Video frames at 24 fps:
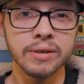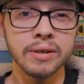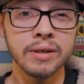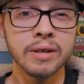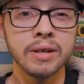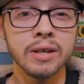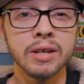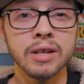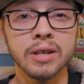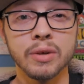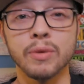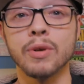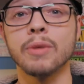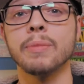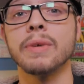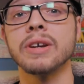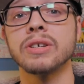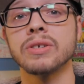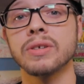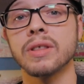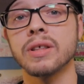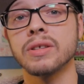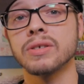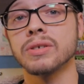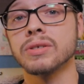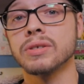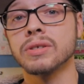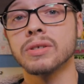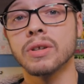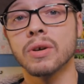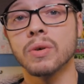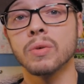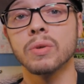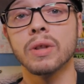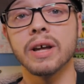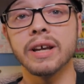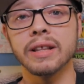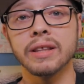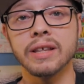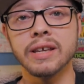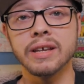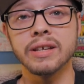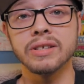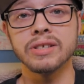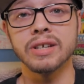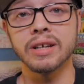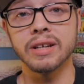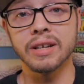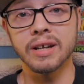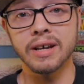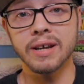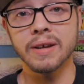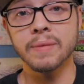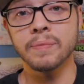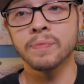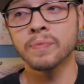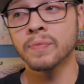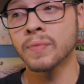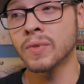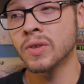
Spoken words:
you wanna make sure that there's no light leakage at night.